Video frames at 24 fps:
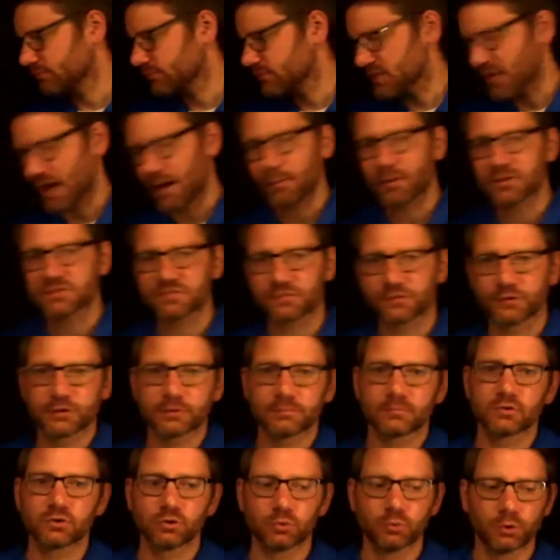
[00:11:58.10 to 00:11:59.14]
So how much
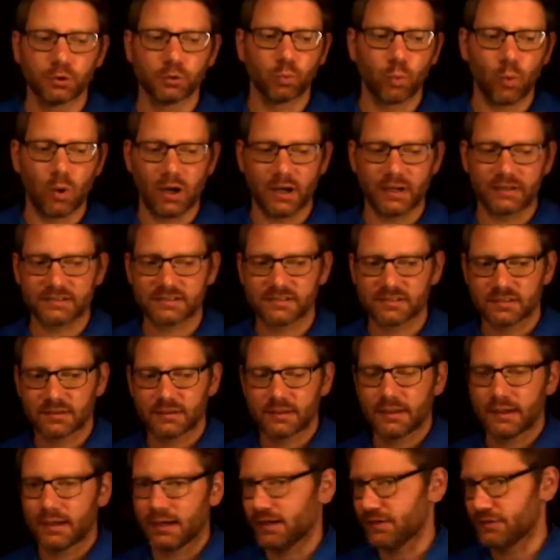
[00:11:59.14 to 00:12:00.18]
freedom do we want?
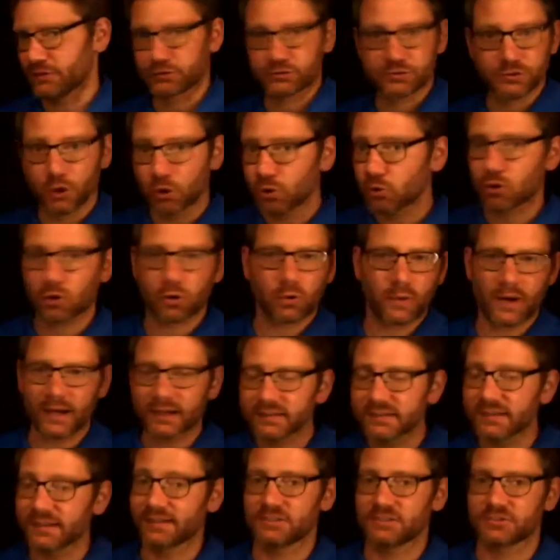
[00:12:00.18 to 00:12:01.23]
There's no
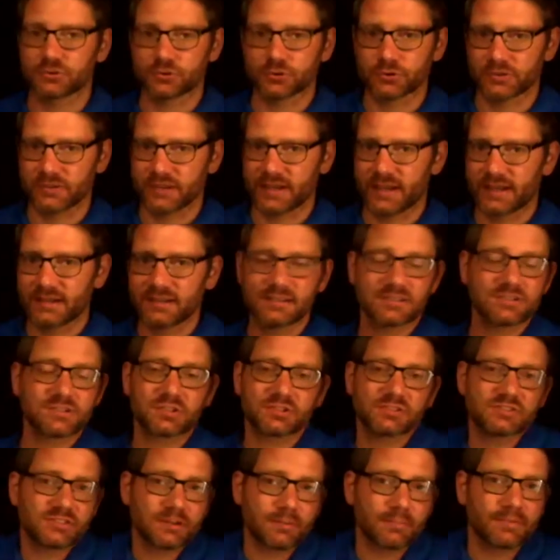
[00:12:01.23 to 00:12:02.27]
correct answer to that. It's
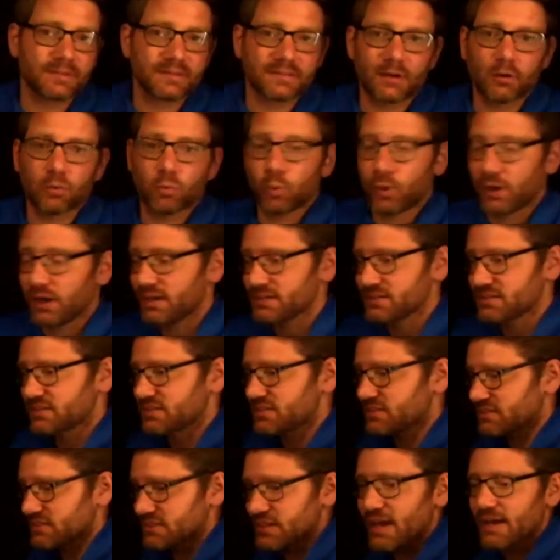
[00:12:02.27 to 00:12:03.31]
just something that we as a
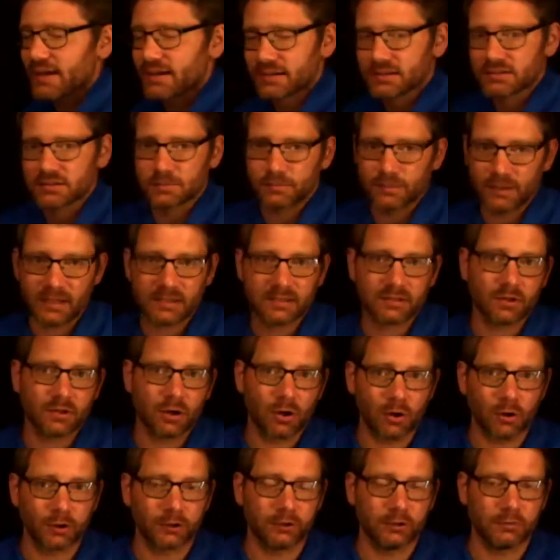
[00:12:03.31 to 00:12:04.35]
society debate and
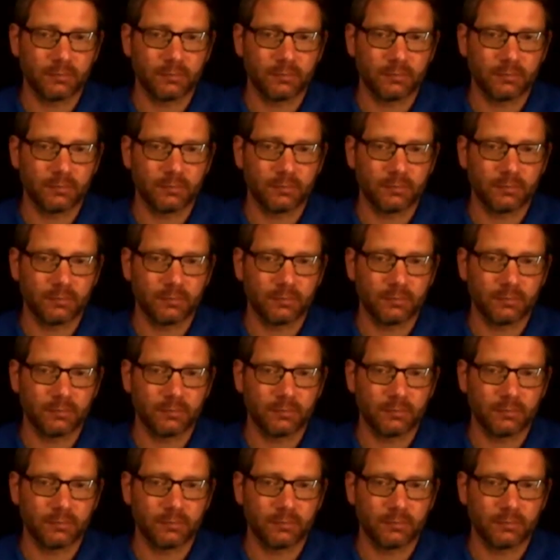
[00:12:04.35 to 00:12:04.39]
argue